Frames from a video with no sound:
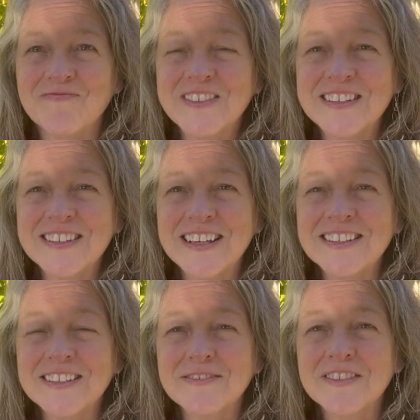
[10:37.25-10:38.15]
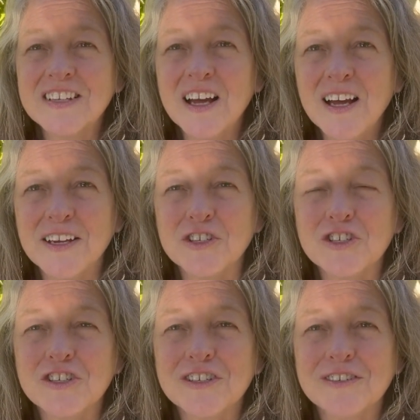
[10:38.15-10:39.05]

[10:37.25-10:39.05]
the sense of touch.